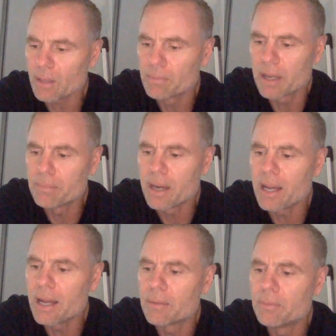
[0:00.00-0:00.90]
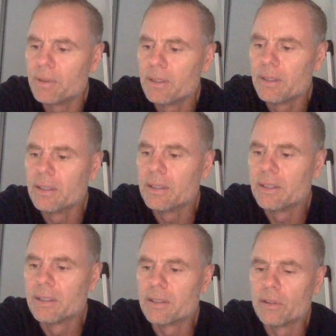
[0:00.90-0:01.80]
My mom,
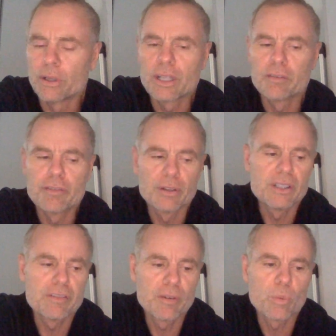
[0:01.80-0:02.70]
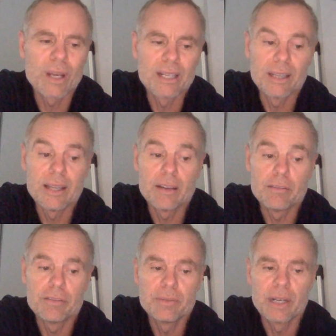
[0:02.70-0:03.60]
looking for a different way to live,